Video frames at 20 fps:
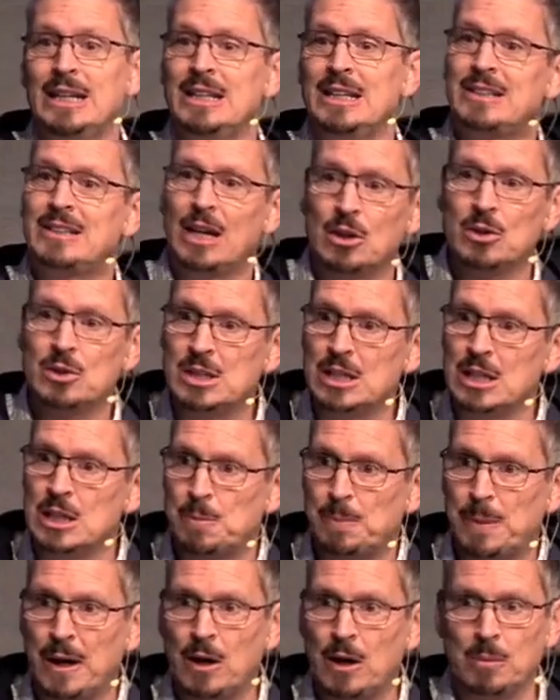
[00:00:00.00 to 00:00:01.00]
And he tells
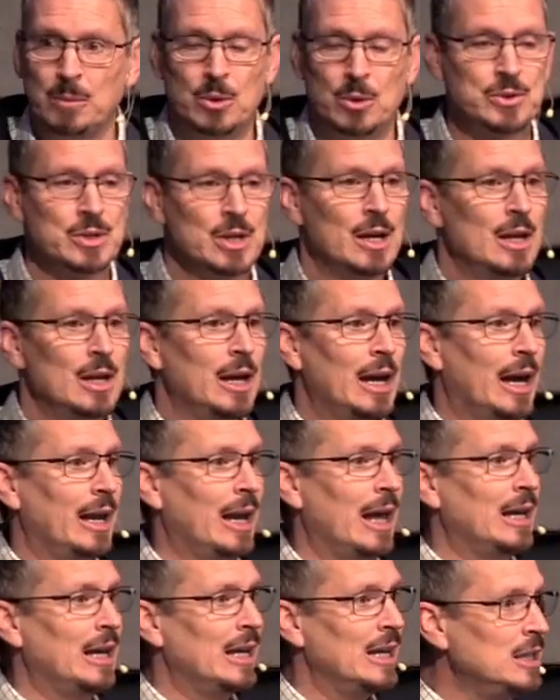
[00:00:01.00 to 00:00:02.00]
these parables,
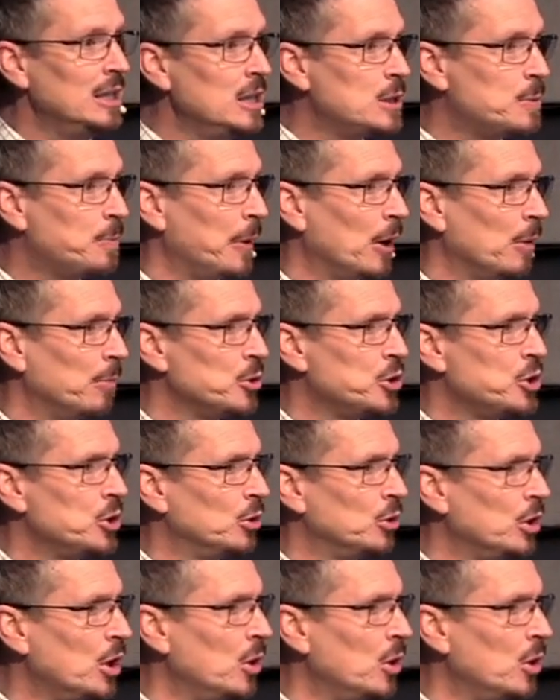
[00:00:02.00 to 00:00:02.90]
and, and in these parables,